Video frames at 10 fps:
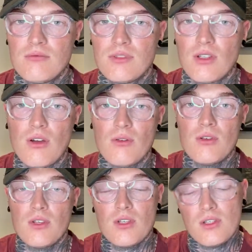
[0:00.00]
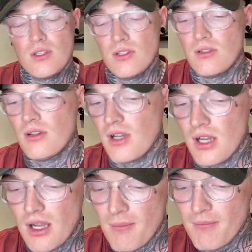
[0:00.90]
So
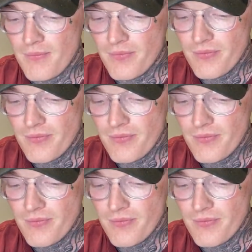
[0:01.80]
I